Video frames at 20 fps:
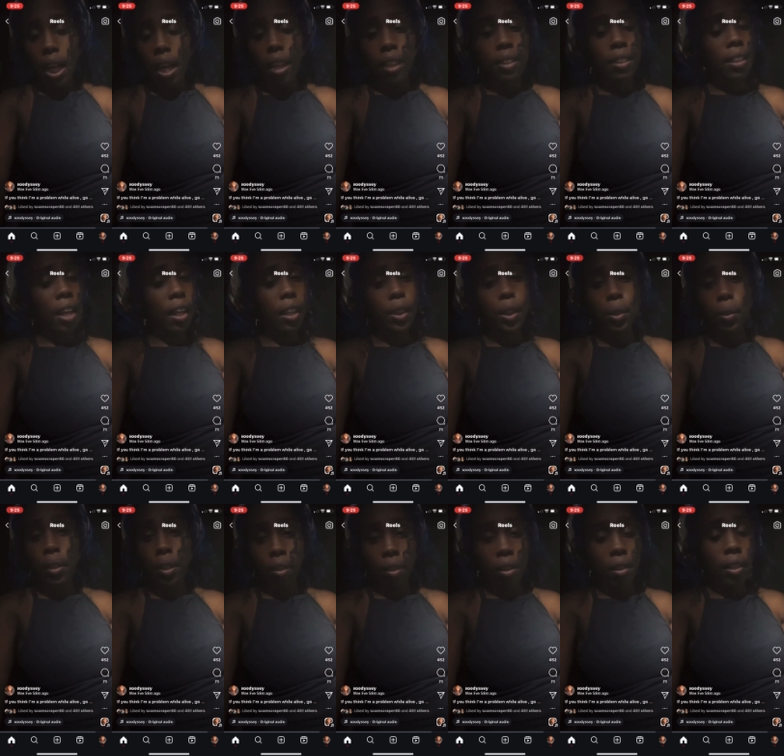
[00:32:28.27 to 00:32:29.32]
That is not a
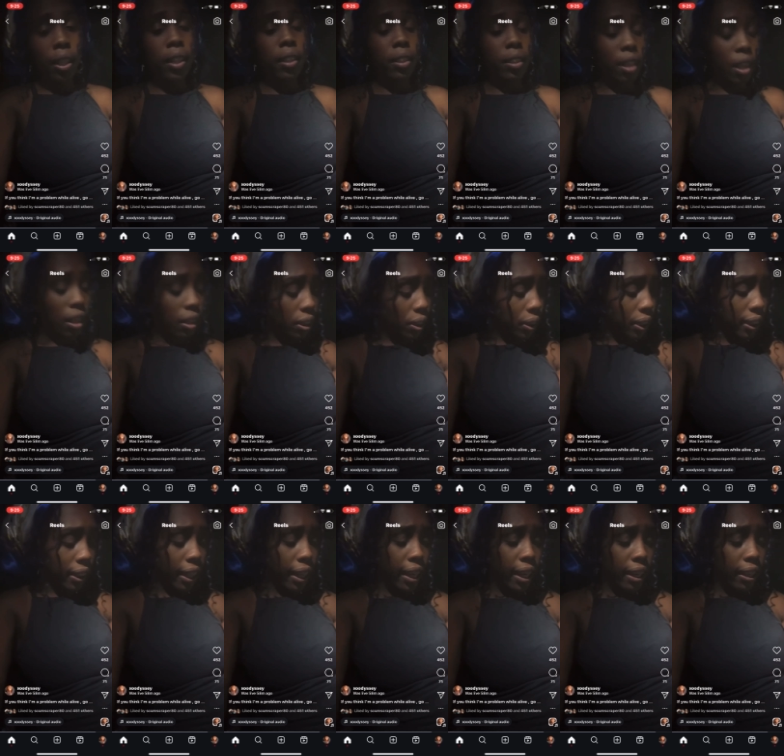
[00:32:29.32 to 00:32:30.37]
joke at all. They are
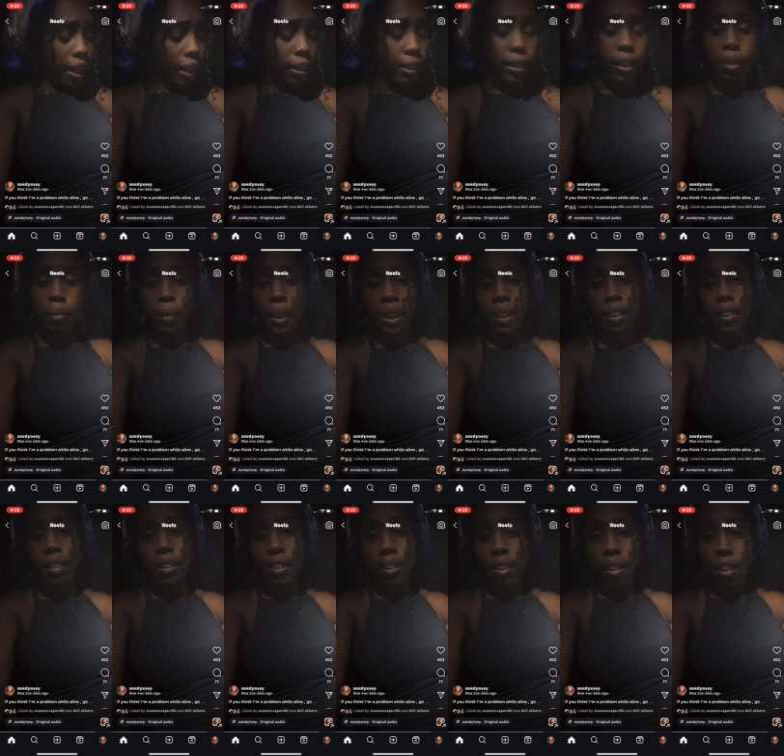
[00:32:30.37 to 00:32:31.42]
conjuring the hell out of
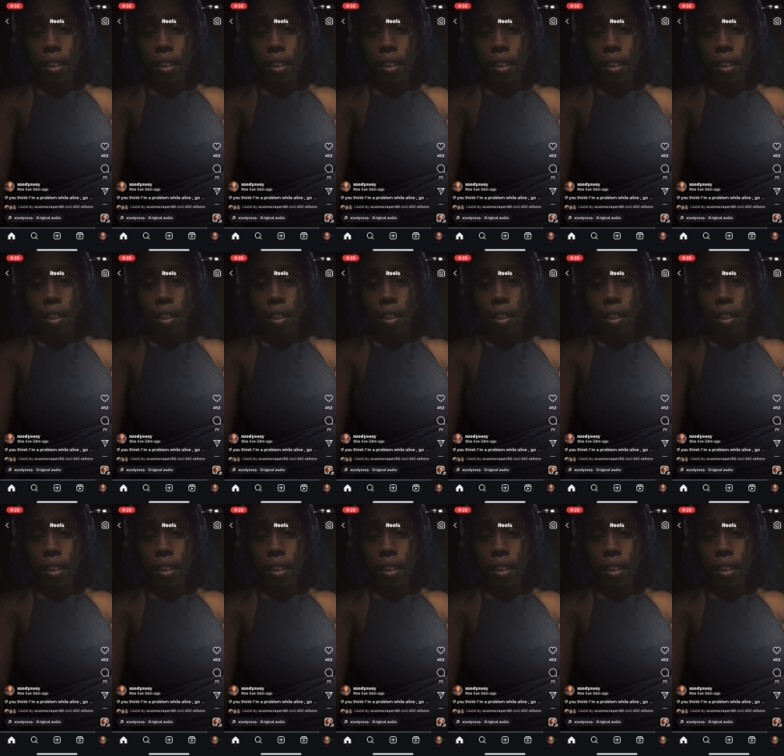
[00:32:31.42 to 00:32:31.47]
demons.